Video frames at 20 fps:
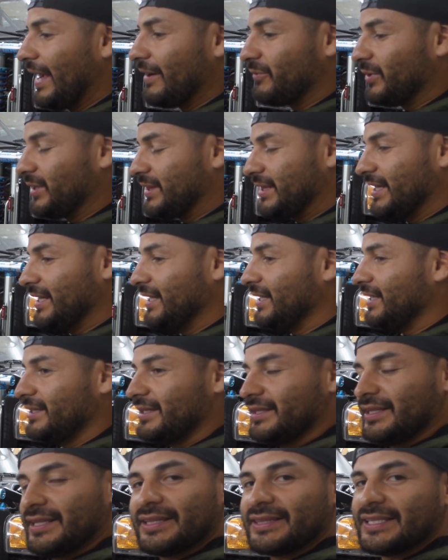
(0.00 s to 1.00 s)

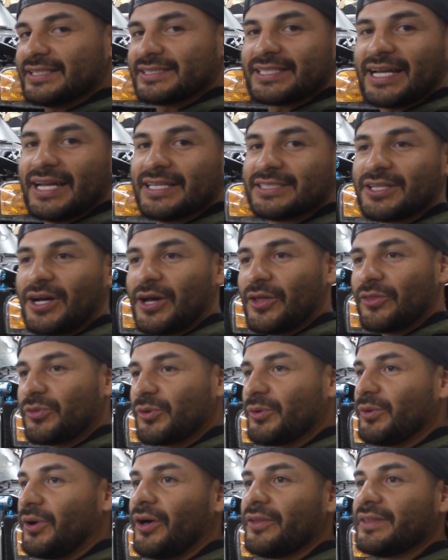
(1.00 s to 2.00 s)
Everything that this guy's
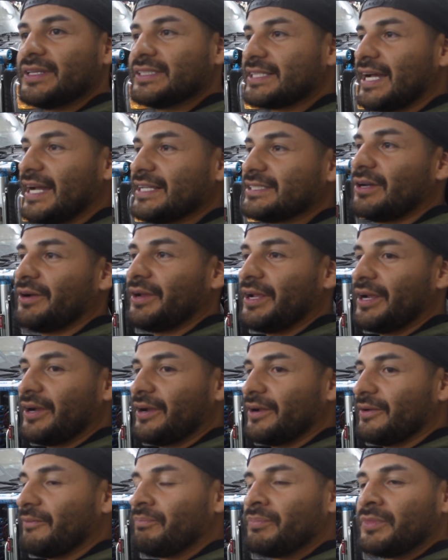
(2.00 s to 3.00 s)
gone through, all these guys out
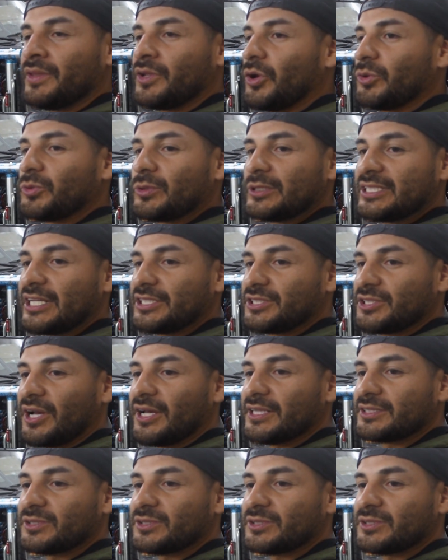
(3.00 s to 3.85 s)
here go through such a